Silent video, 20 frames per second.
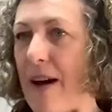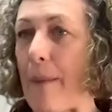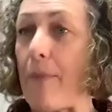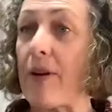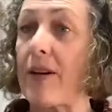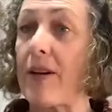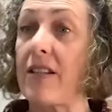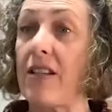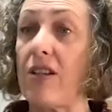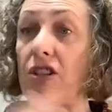
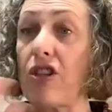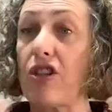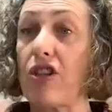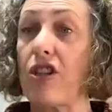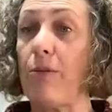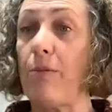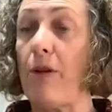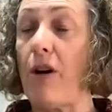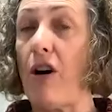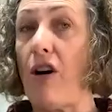fabrics and
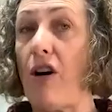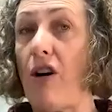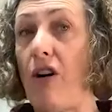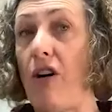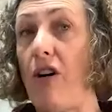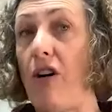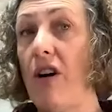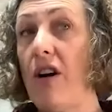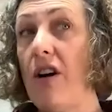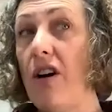some
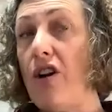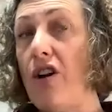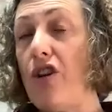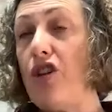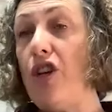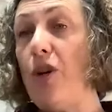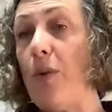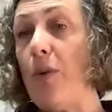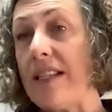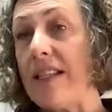are
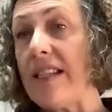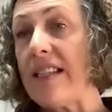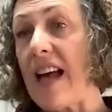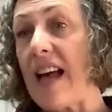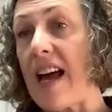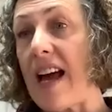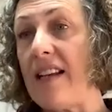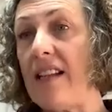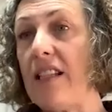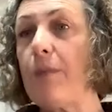newer
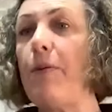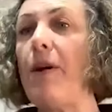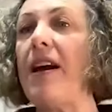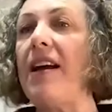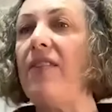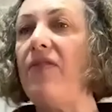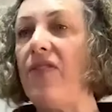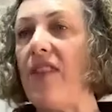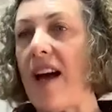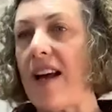designs, but
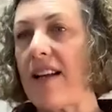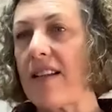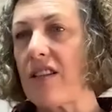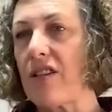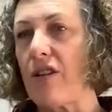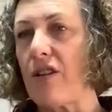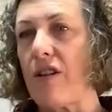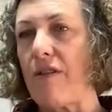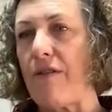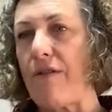in that
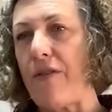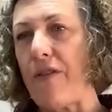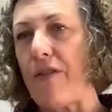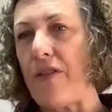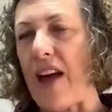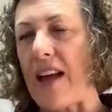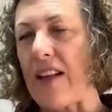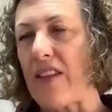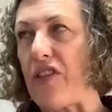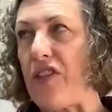sort of
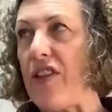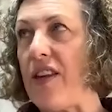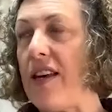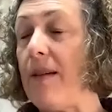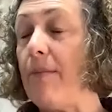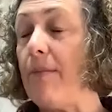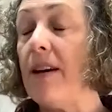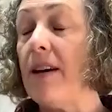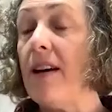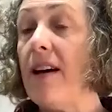that
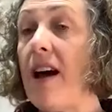theme.